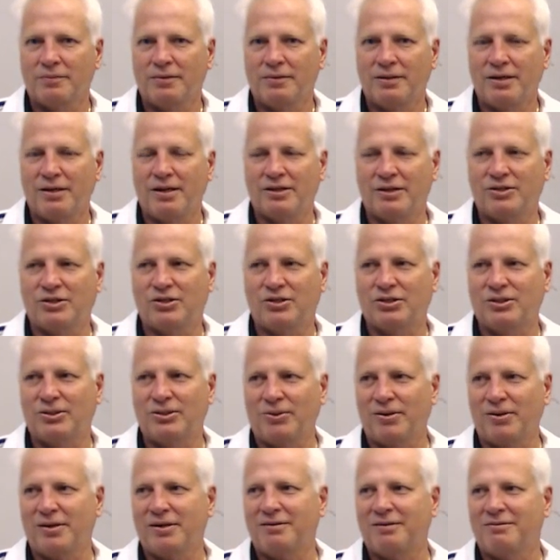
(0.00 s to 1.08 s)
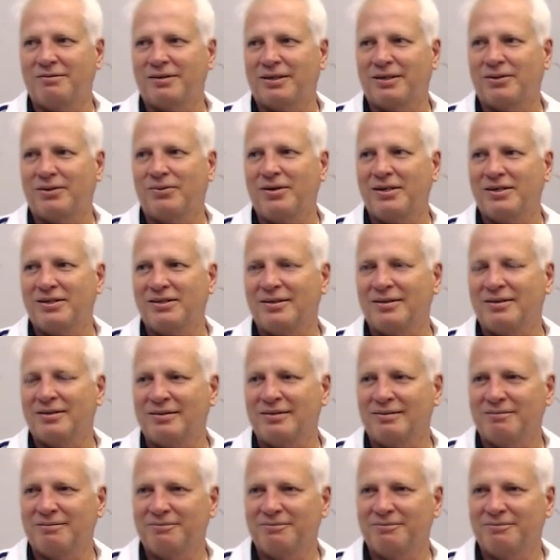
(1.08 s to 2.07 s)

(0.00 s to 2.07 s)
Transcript: It's sort of a question.